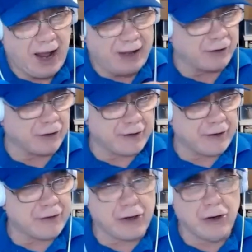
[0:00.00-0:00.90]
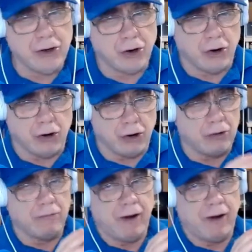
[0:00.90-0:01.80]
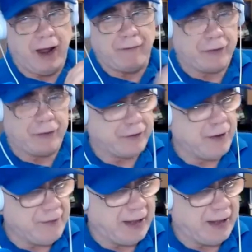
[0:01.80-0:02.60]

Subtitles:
as autistic or have received